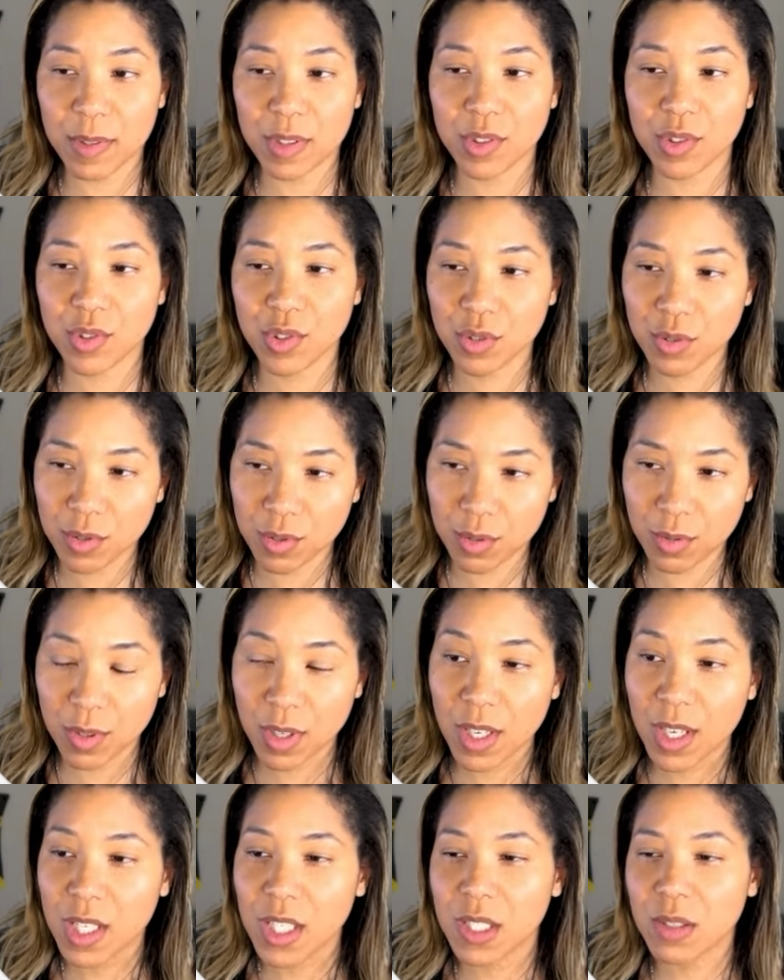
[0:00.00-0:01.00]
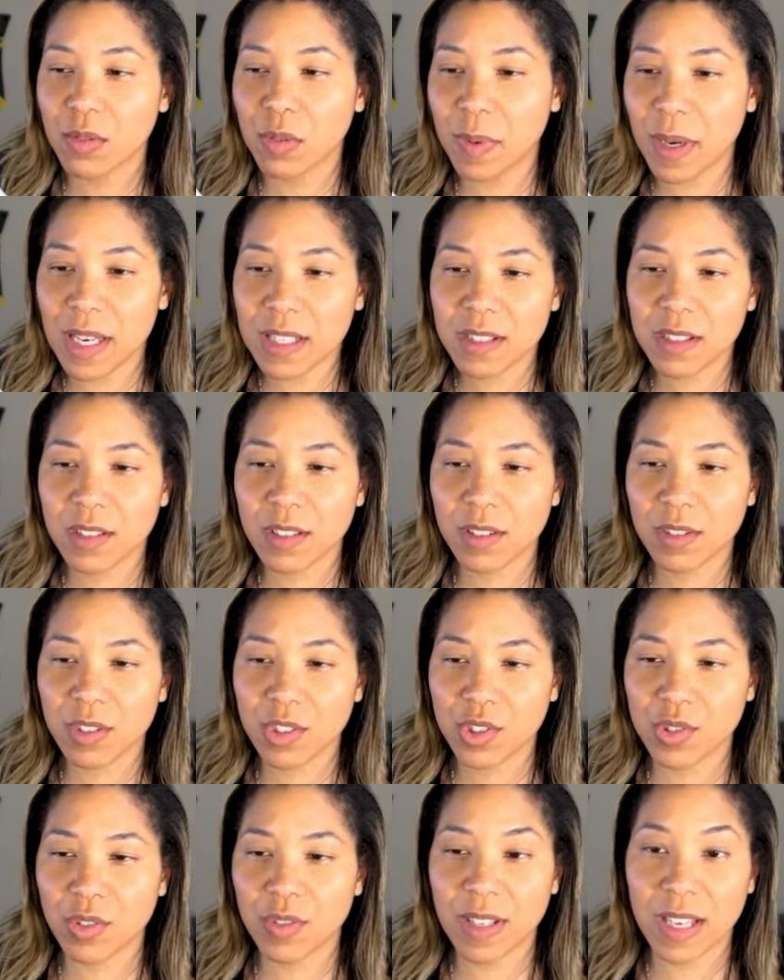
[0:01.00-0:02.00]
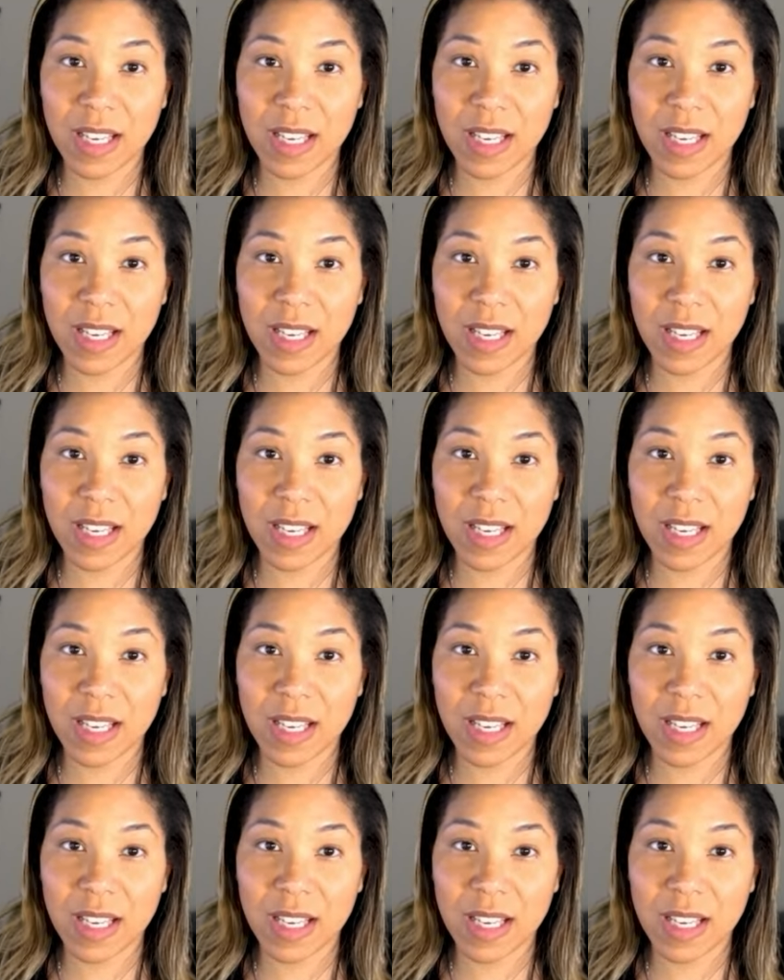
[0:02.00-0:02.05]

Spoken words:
is true, so we'll pass in a conditional that